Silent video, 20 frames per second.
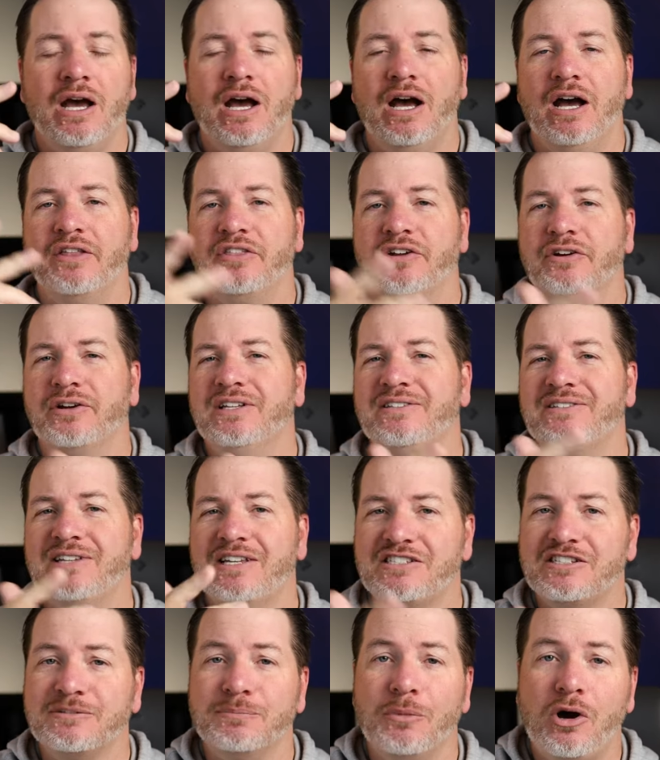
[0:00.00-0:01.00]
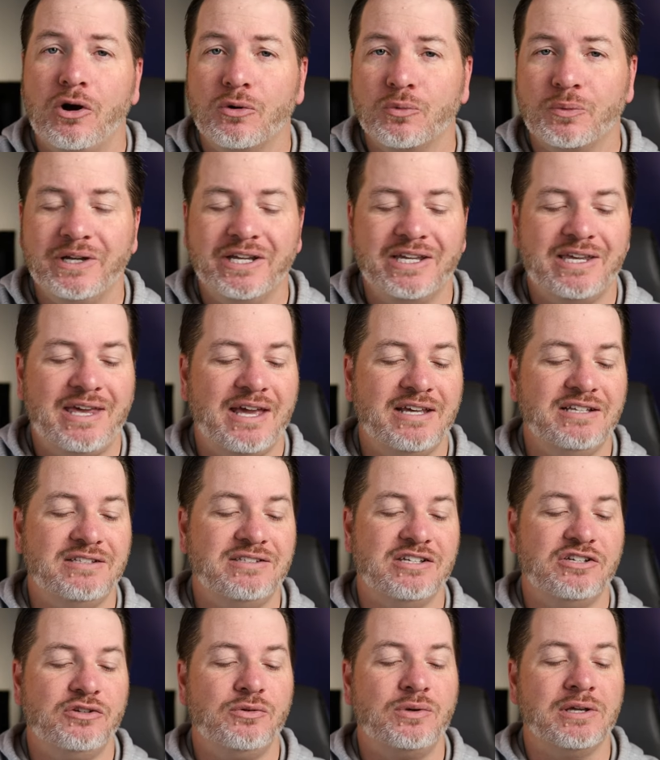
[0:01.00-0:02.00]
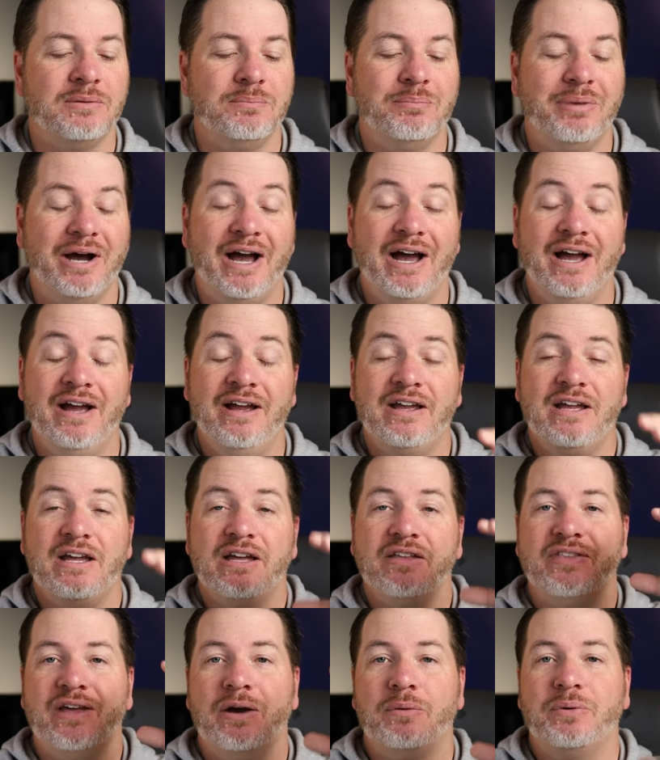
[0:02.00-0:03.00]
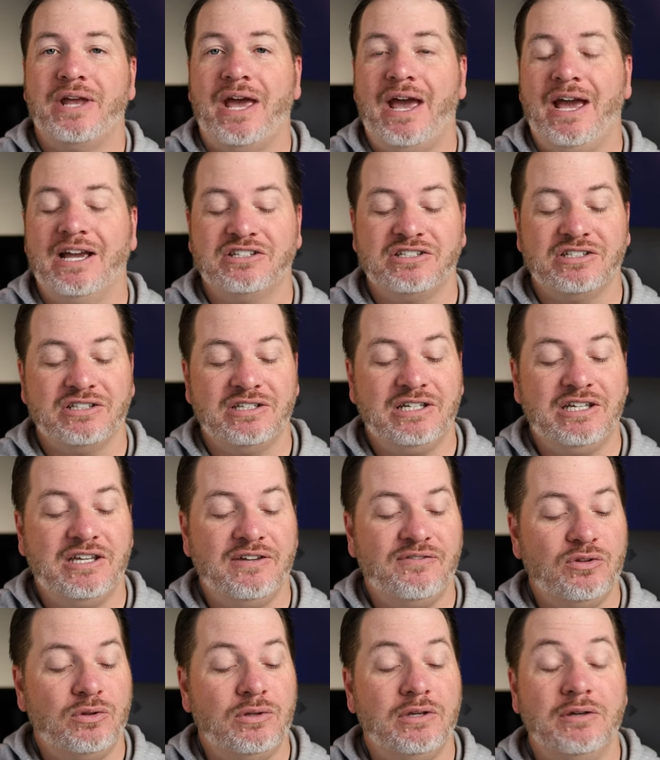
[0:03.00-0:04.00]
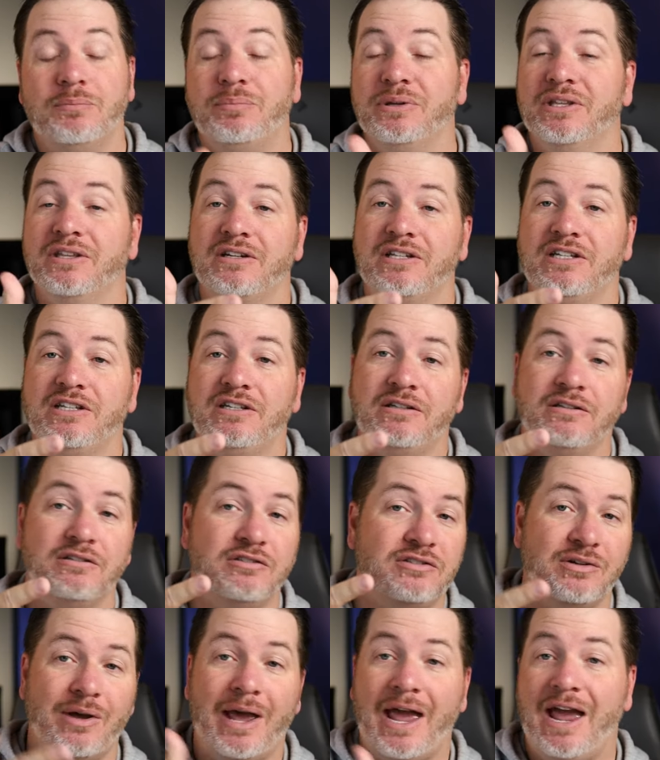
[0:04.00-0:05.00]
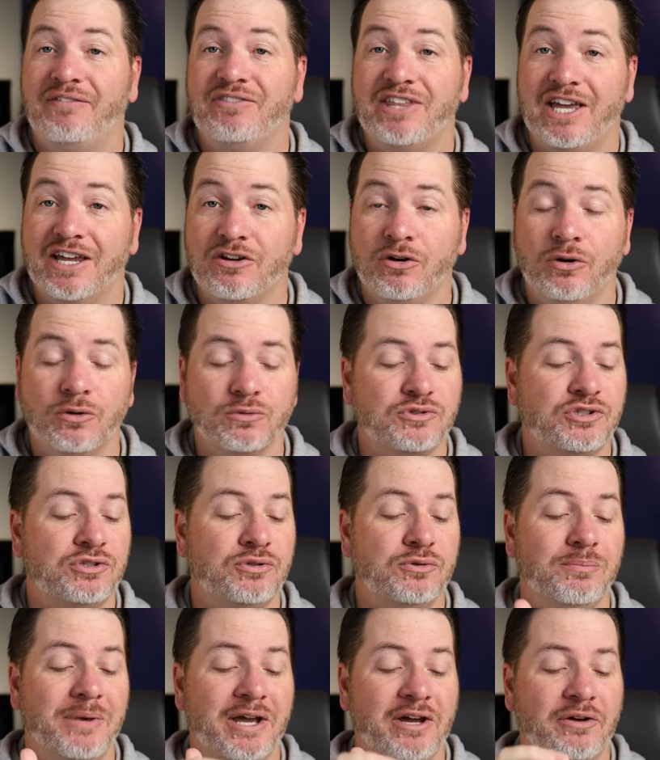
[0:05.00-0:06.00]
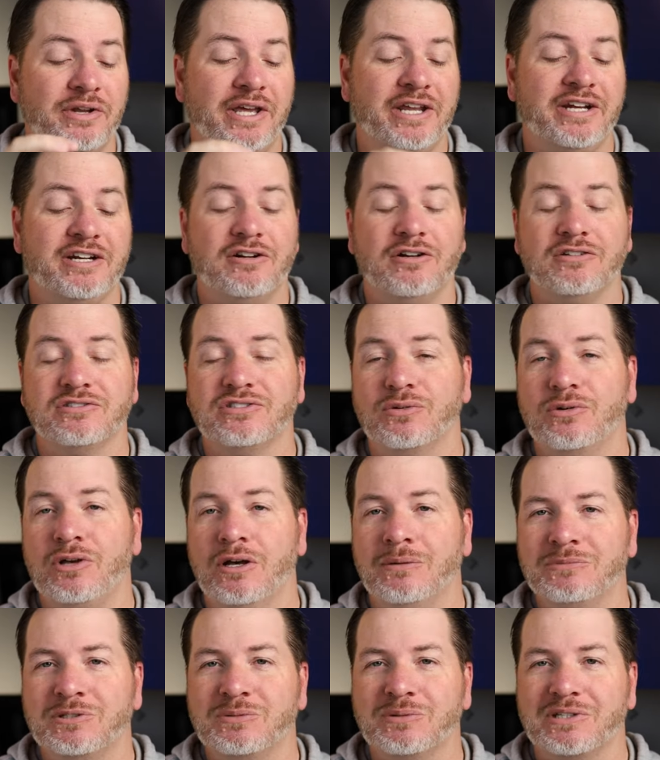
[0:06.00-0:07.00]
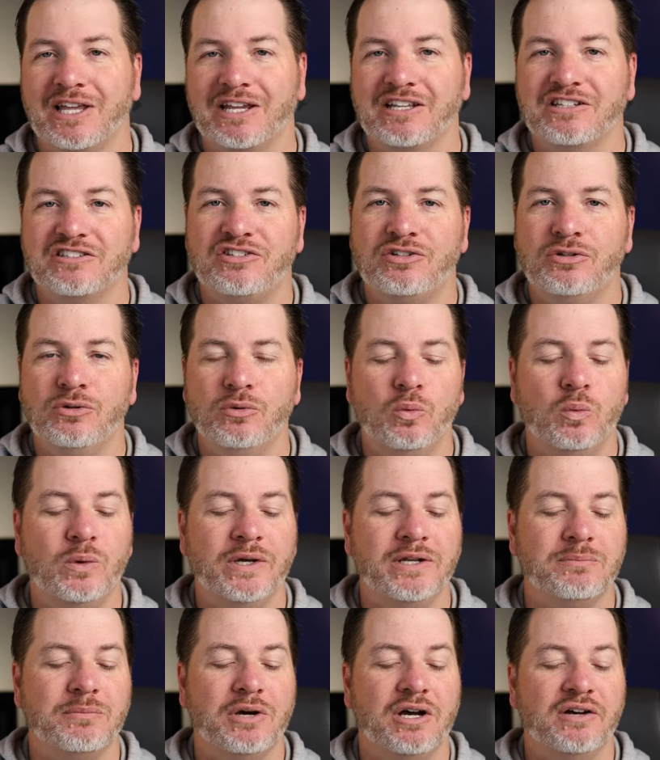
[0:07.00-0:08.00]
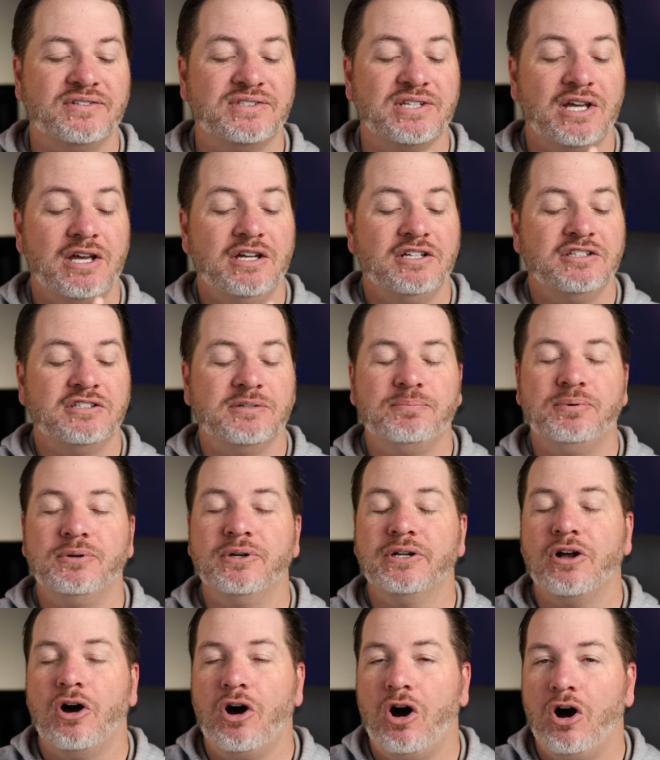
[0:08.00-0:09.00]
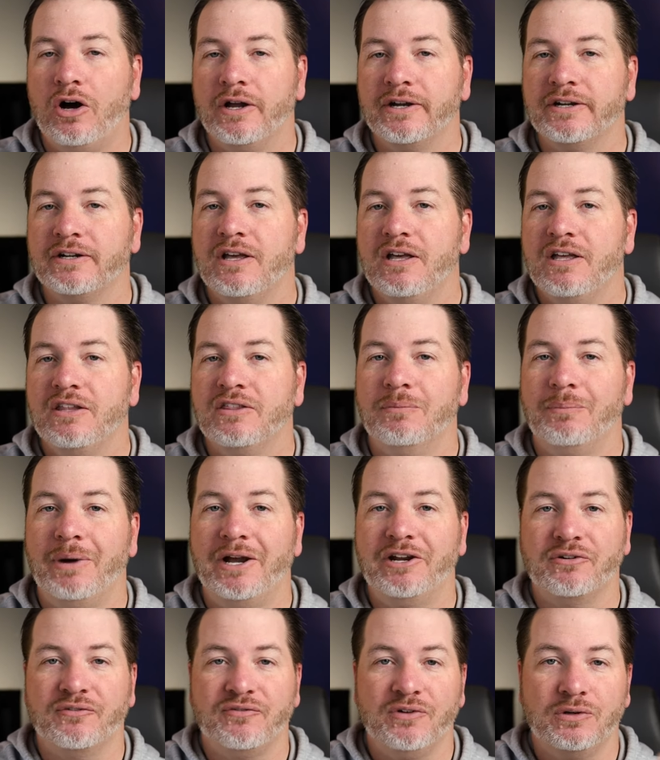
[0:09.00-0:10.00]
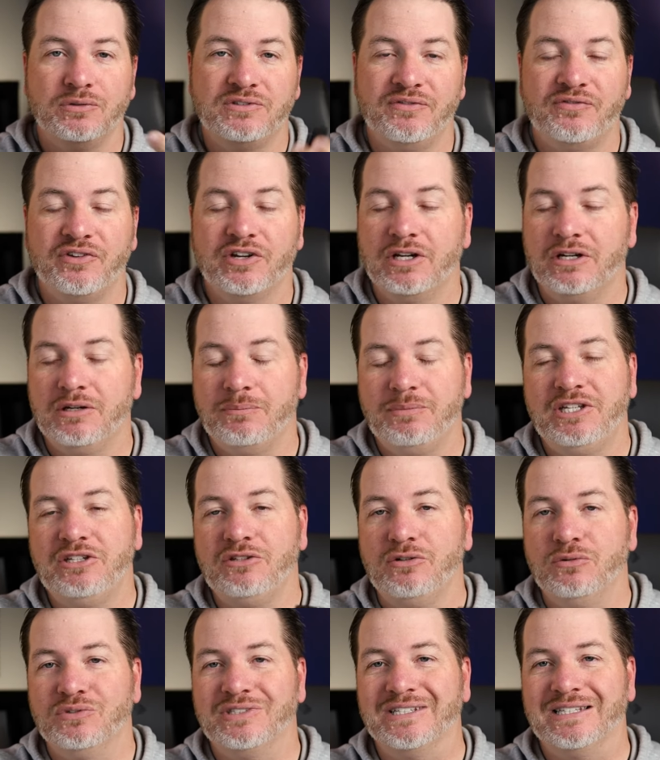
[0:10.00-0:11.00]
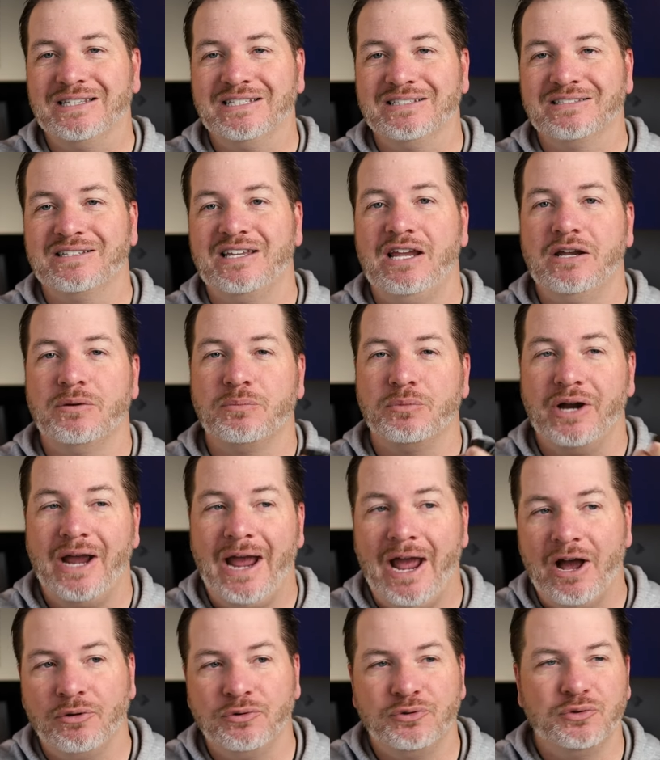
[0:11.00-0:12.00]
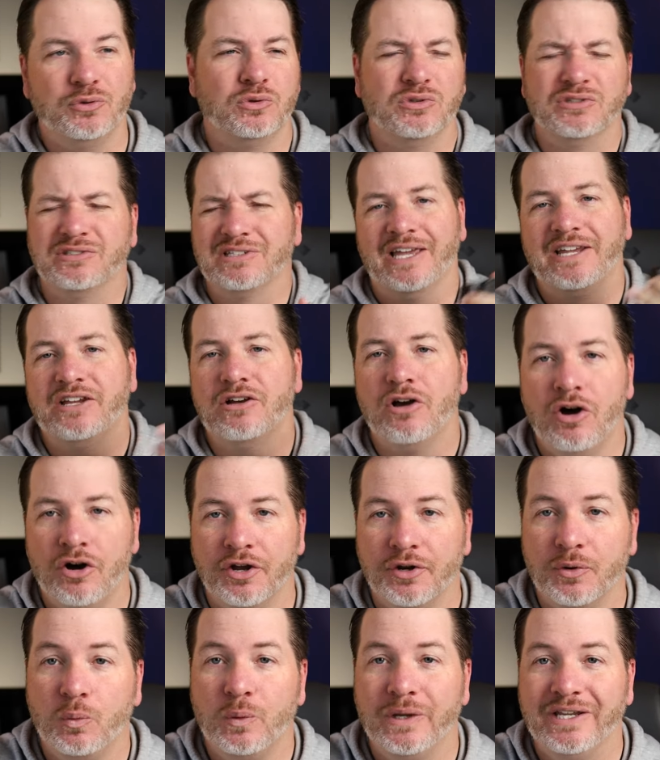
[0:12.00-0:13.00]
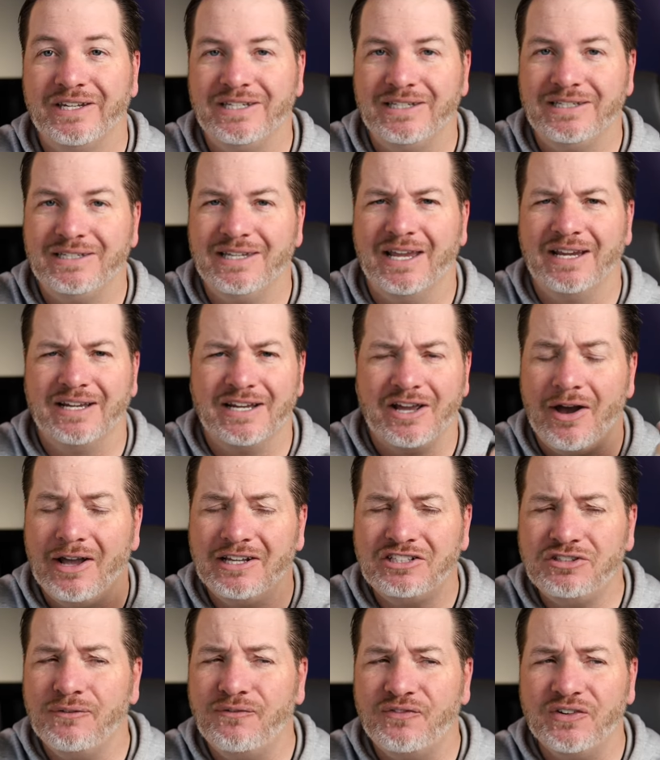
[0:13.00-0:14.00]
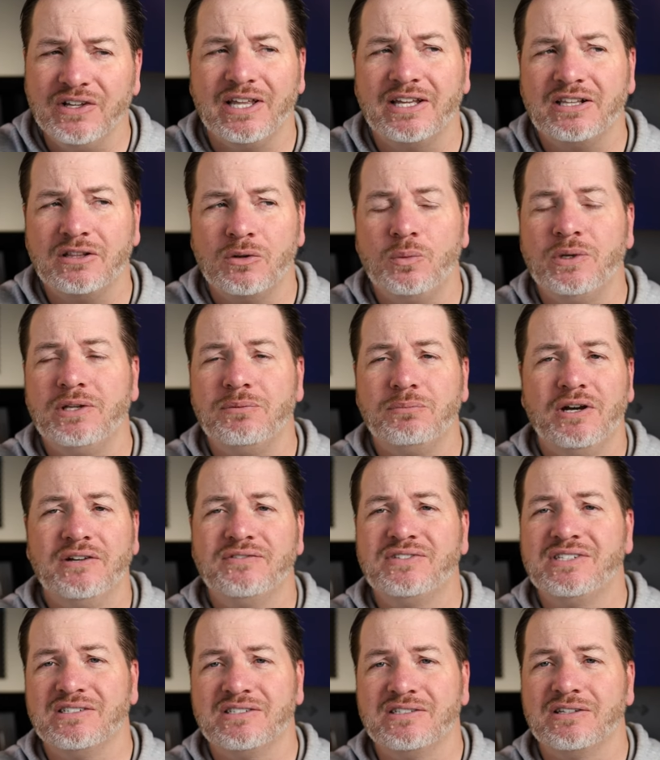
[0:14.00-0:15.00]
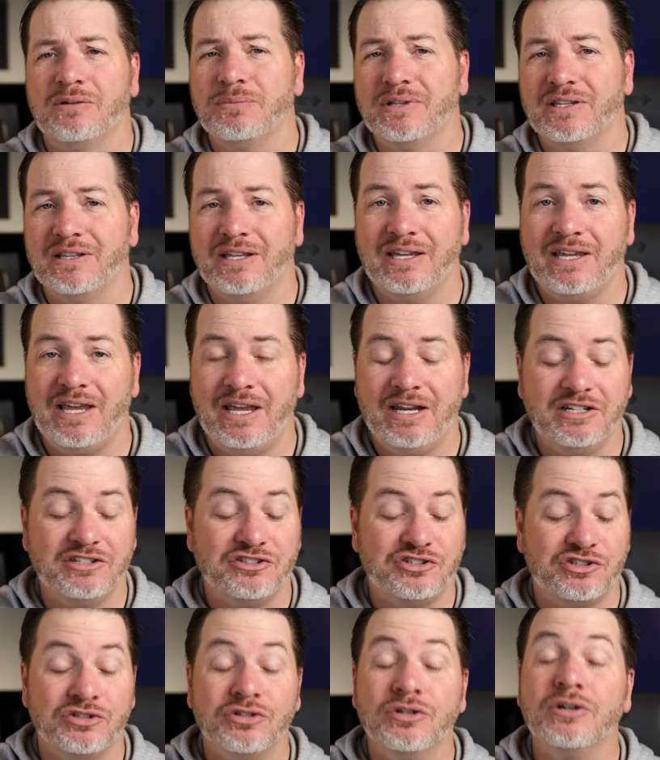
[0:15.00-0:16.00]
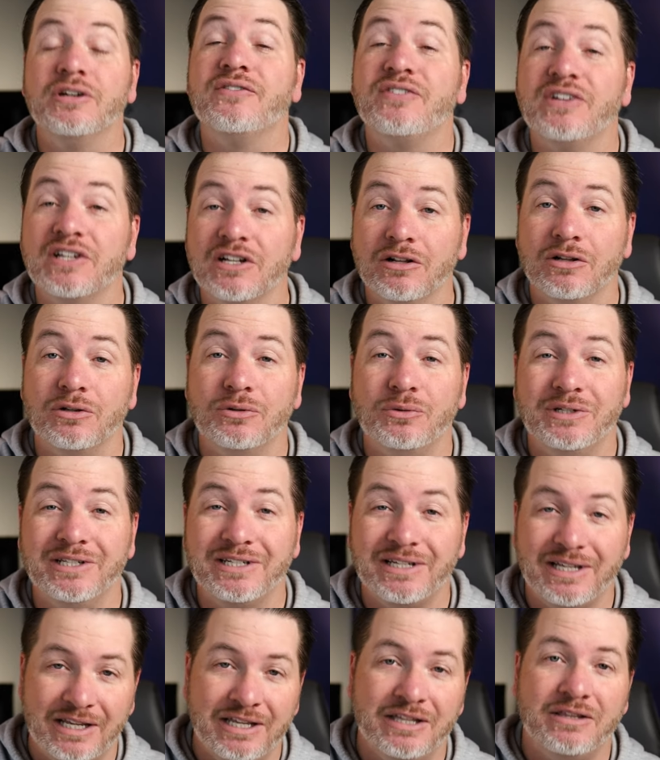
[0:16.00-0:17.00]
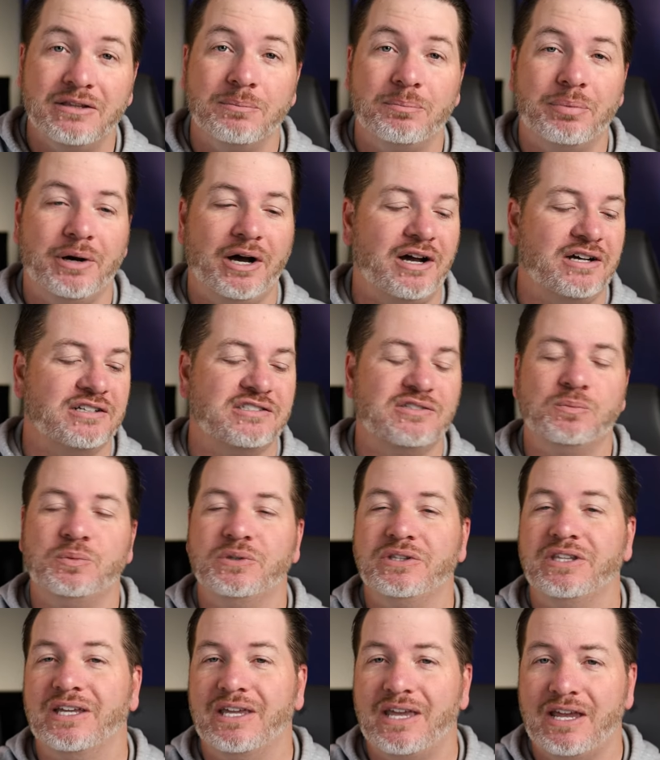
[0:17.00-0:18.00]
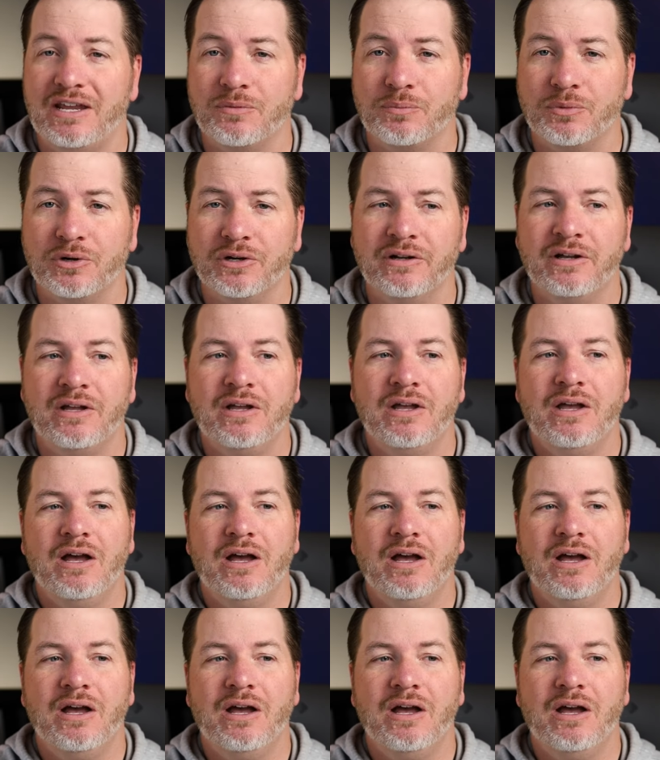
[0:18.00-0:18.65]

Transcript: Uh, there is a SmallRig case that you can buy that would actually give you the ability to have that cold shoe mount. And it also comes with like two wind muffs to put on the microphones if you're gonna be using this camera outdoors like on a windy day. Now I do feel like the wind muffs is something that Canon should have included in the box with the camera.